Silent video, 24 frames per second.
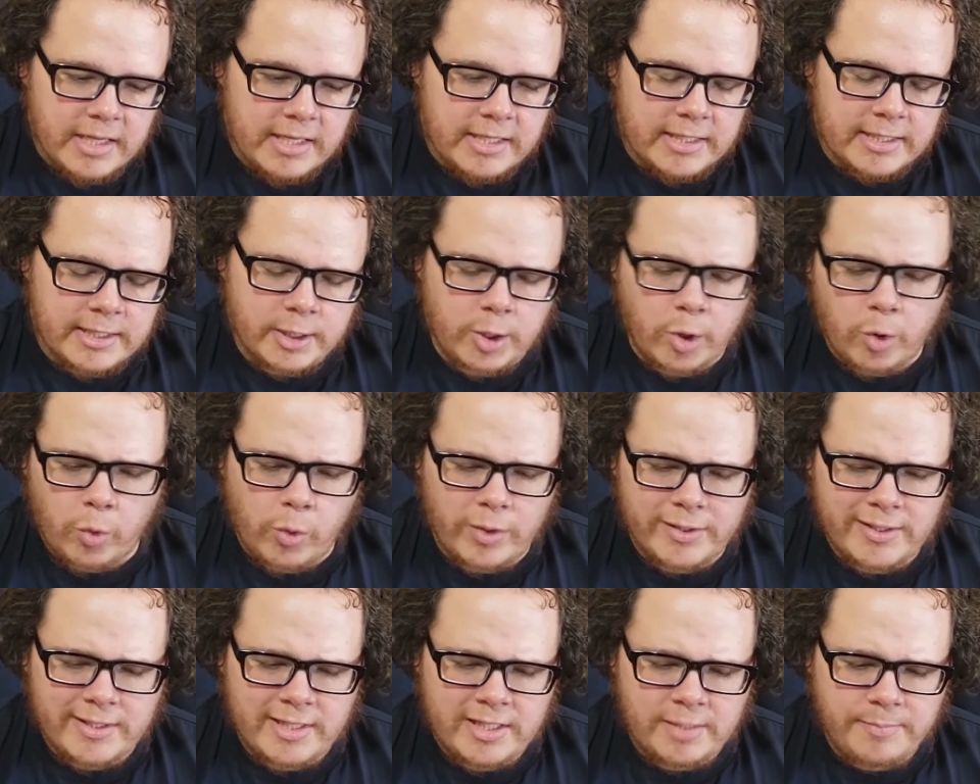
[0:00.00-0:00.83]
So it
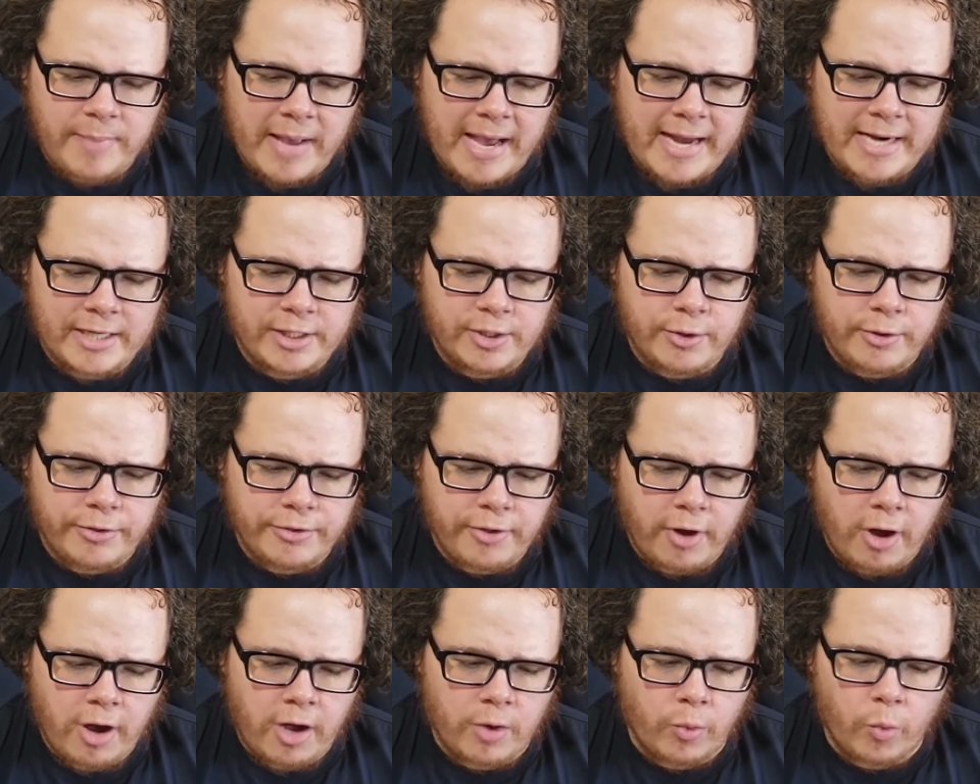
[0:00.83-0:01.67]
wasn't as bad as you
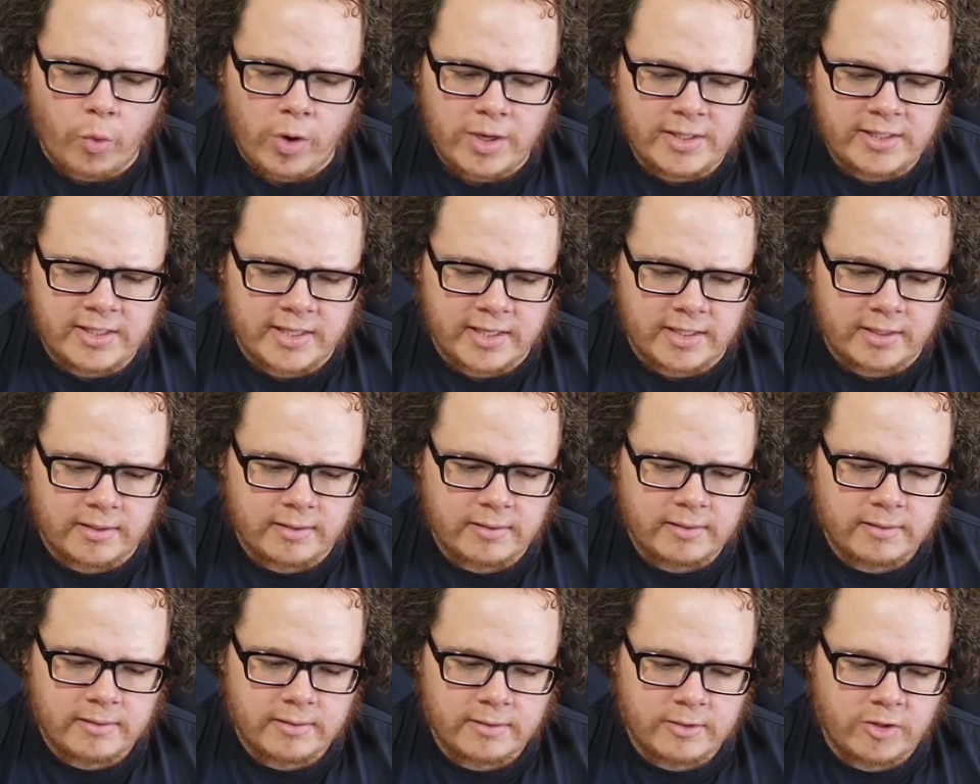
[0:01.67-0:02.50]
thought, was
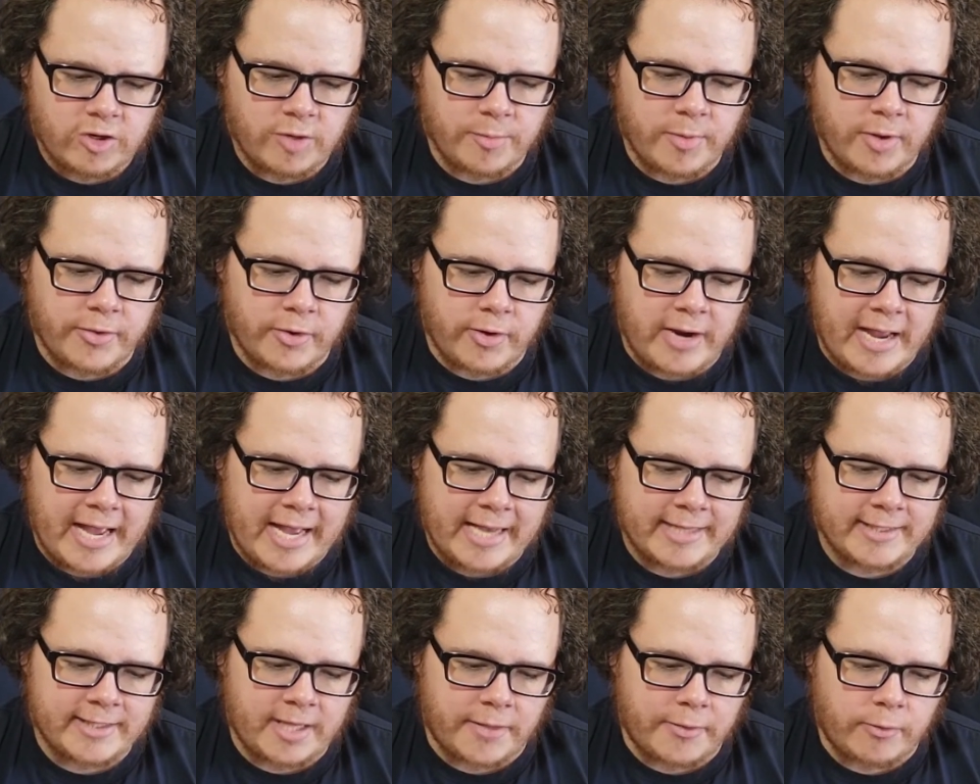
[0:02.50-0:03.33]
it? Her mother
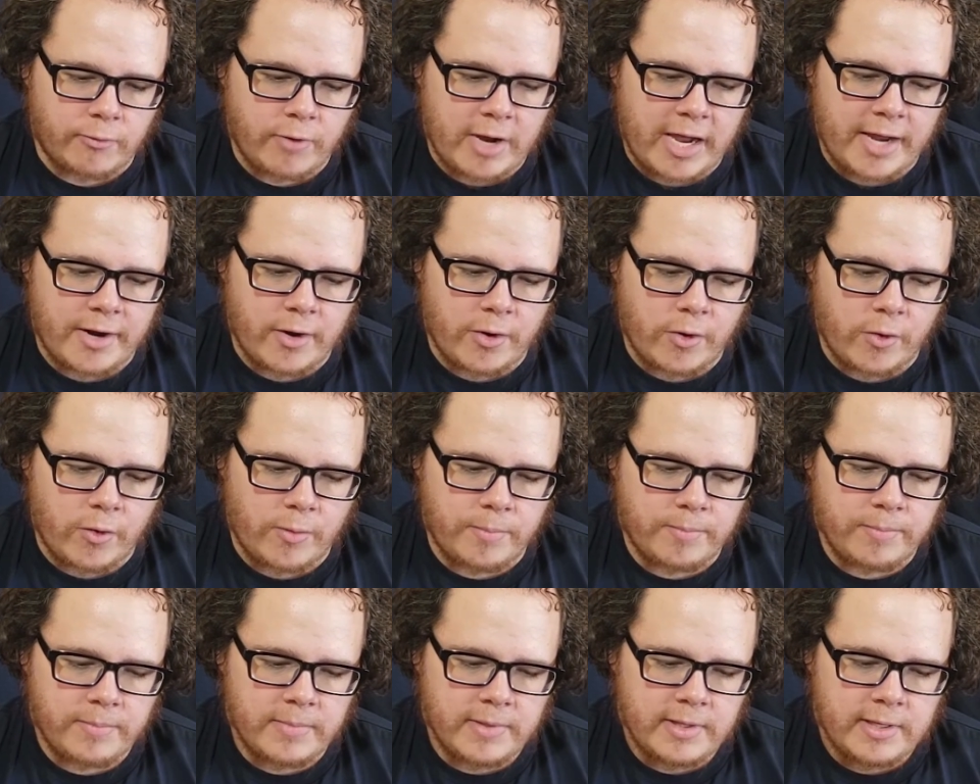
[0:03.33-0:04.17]
asked on the ride
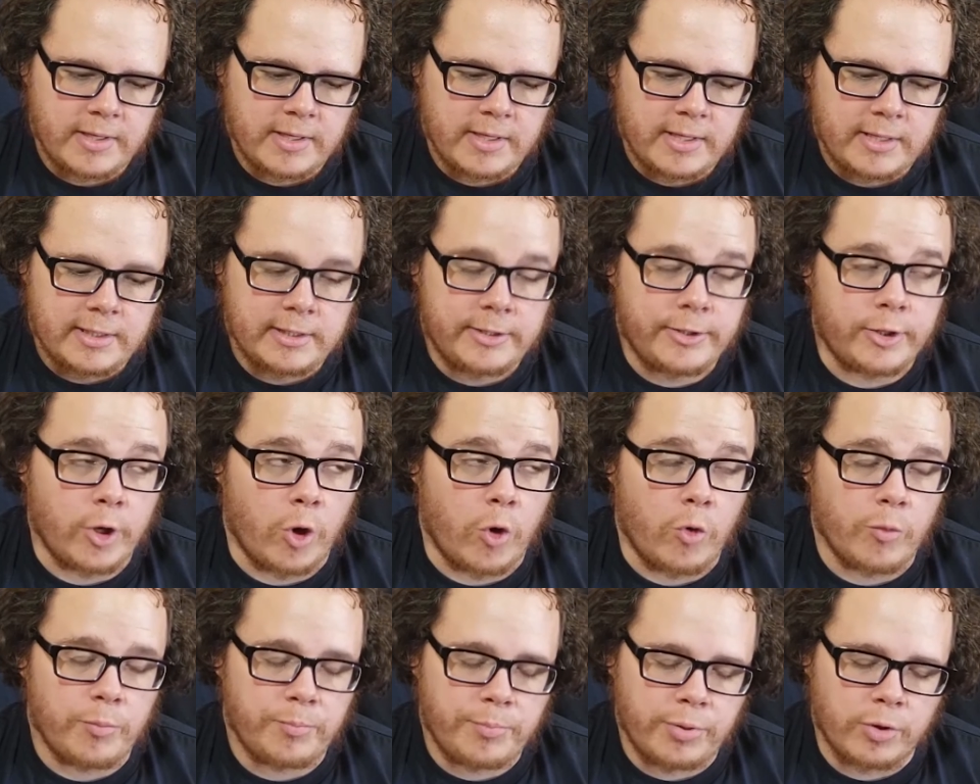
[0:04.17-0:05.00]
home.
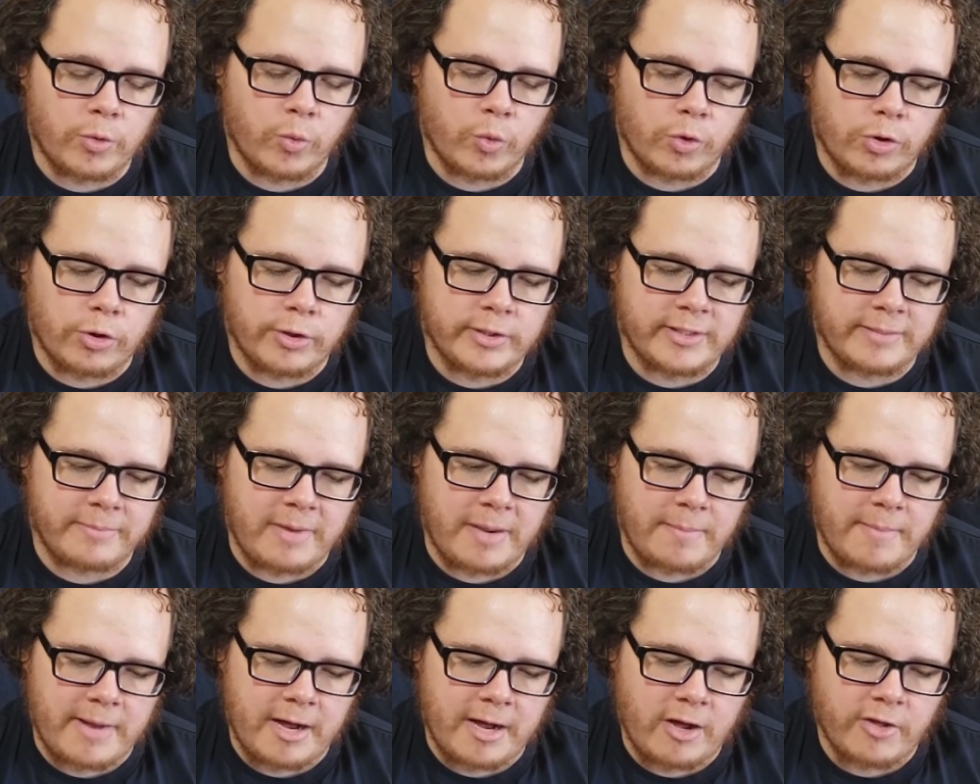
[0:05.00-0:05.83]
Don't put words in
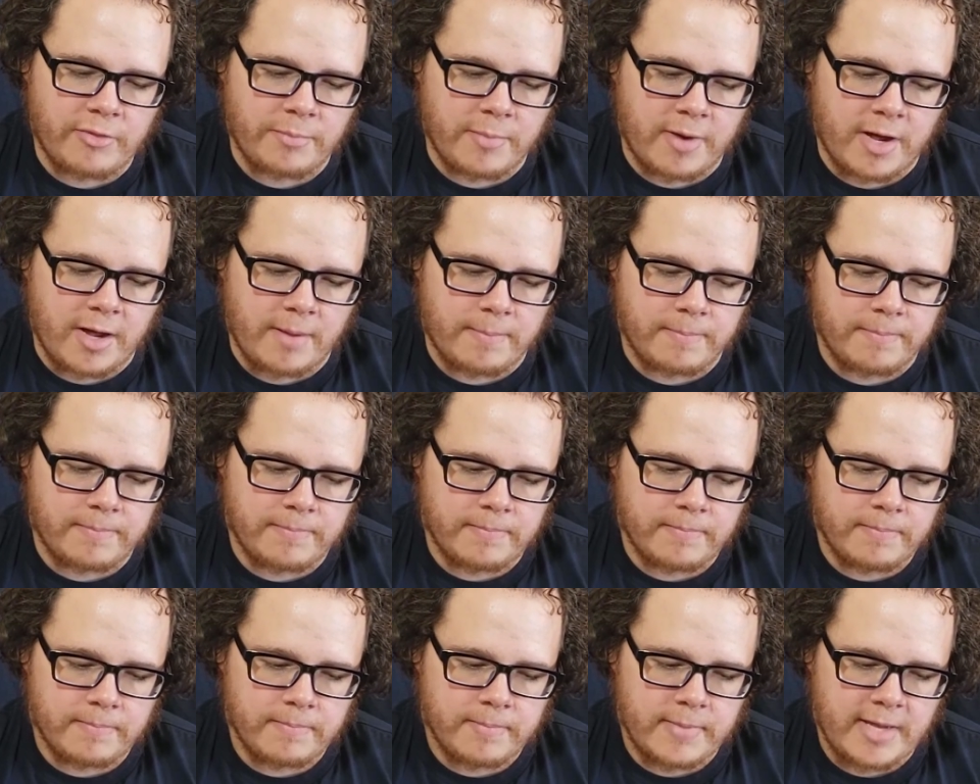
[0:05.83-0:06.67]
my mouth, Mom,
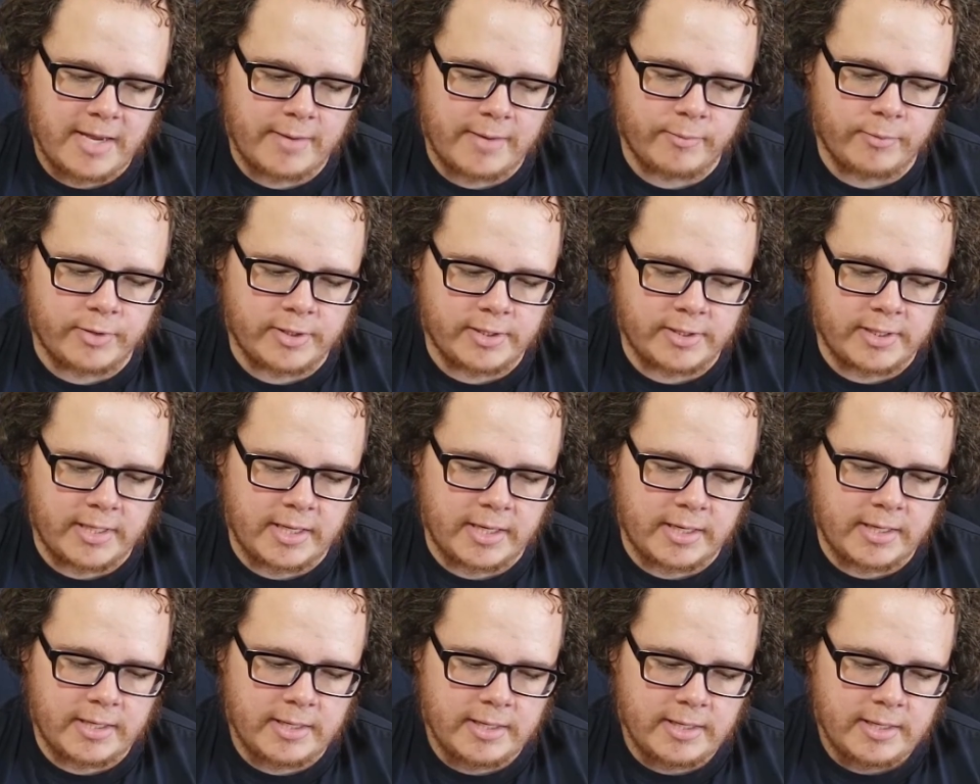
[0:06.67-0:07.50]
Emery
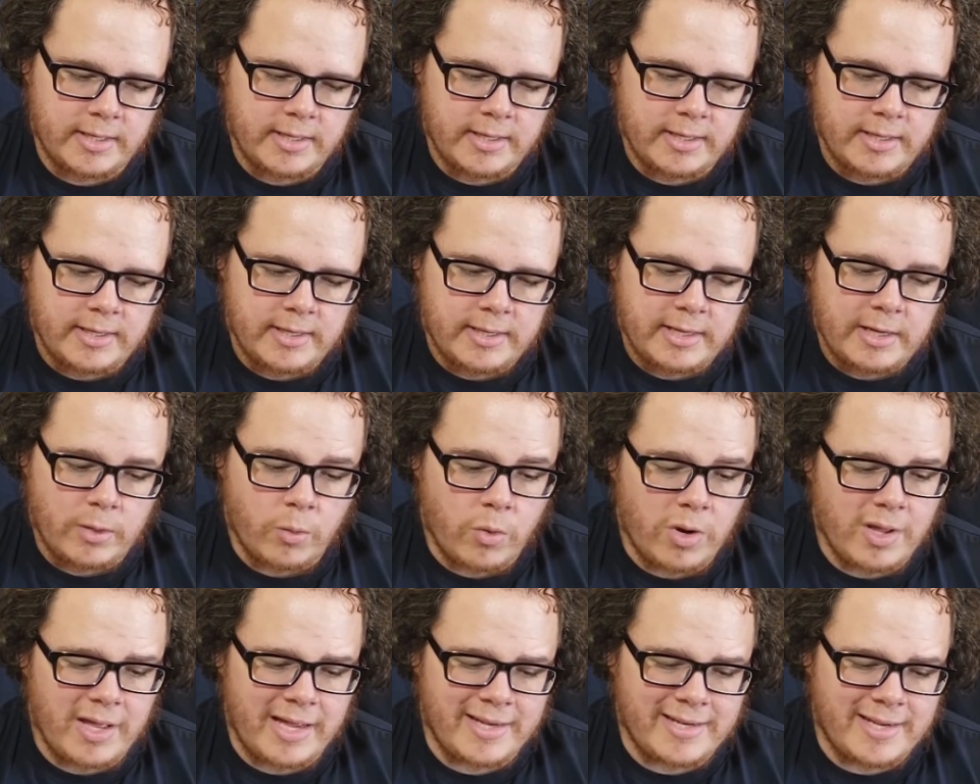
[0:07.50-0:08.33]
said.
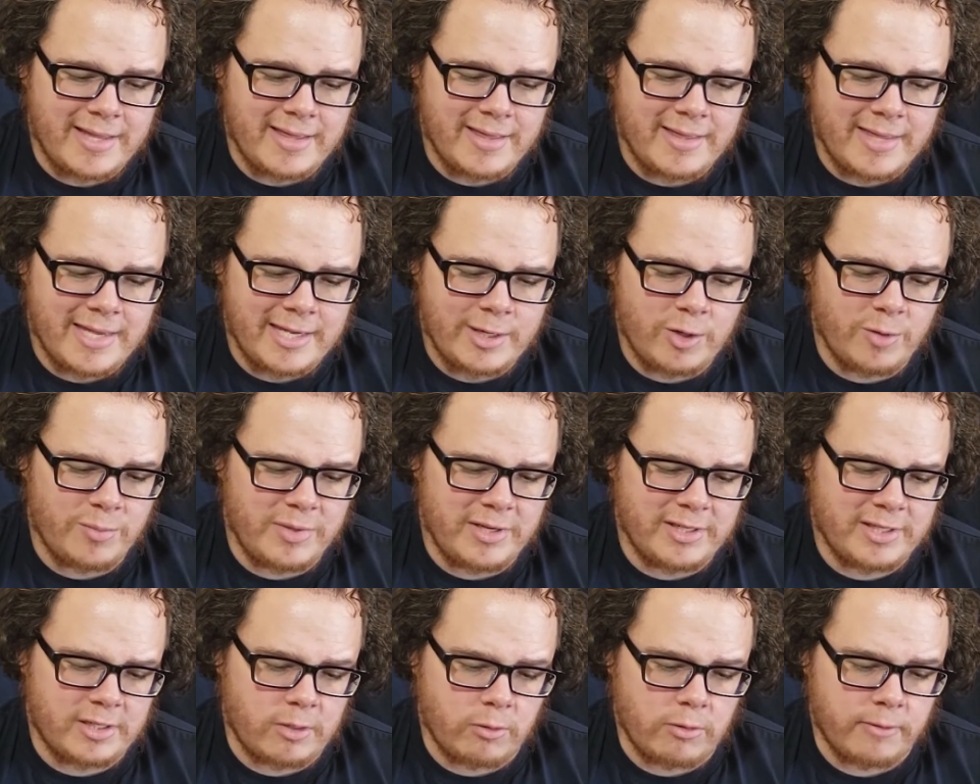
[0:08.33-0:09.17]
Well, I didn't think you'd be
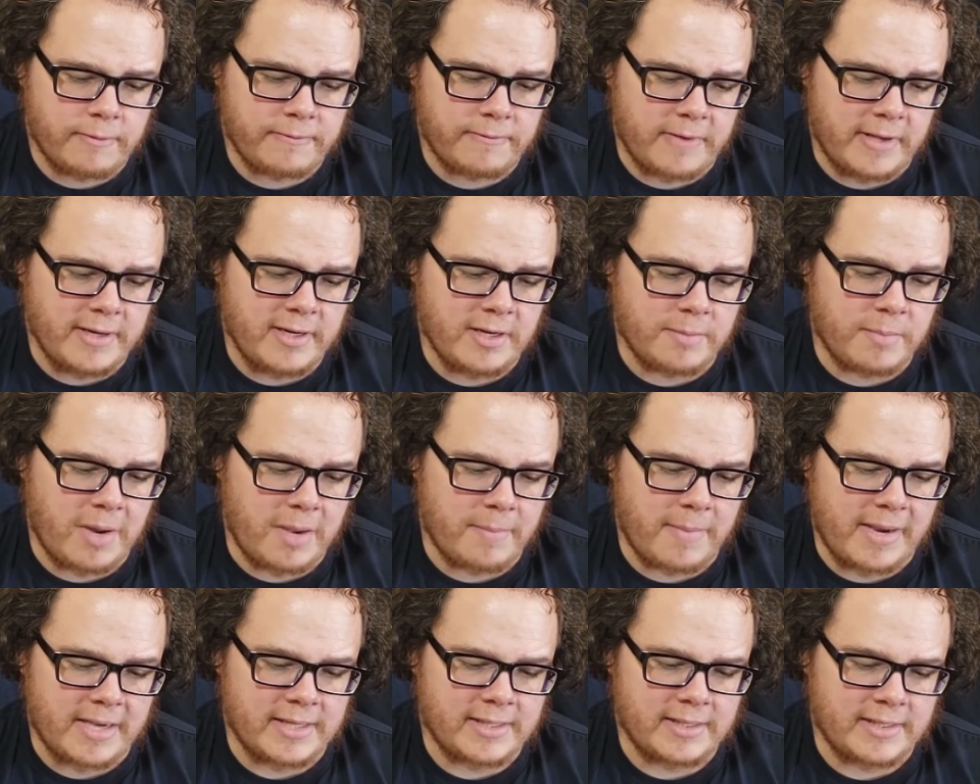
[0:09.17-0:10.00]
so offended by
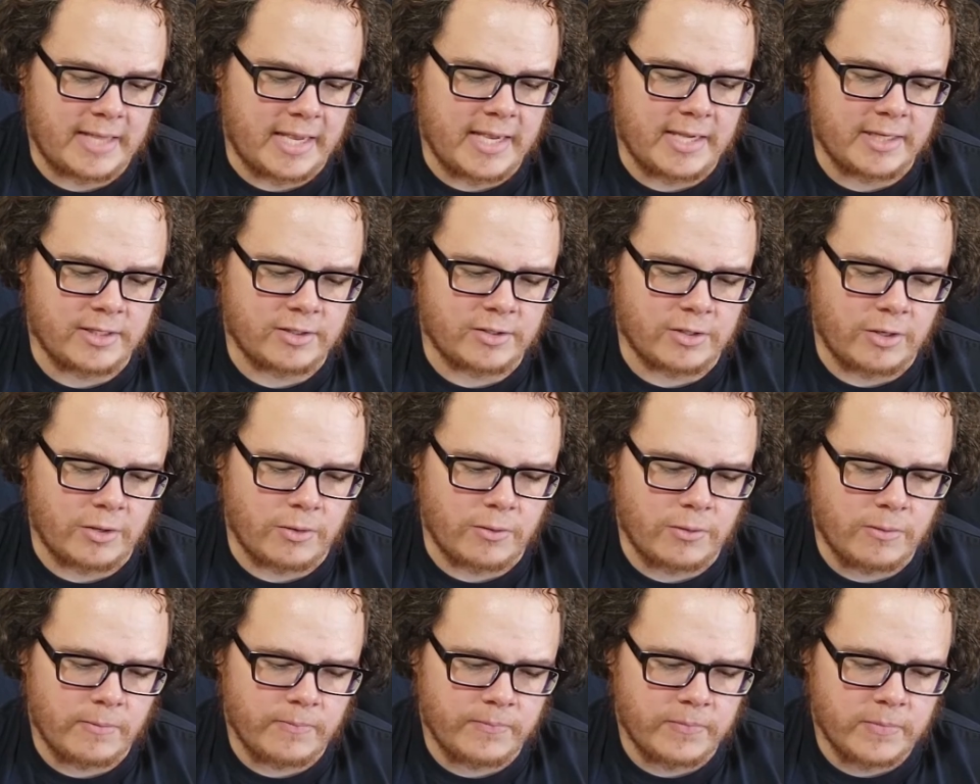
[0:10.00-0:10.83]
my saying
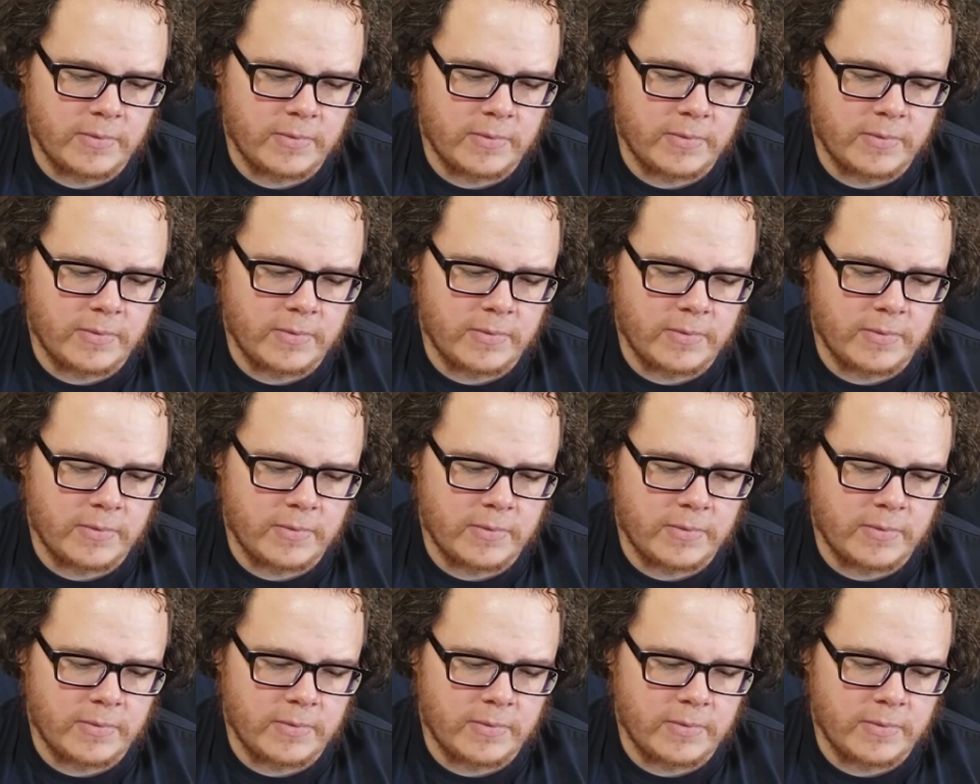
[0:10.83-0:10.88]
so.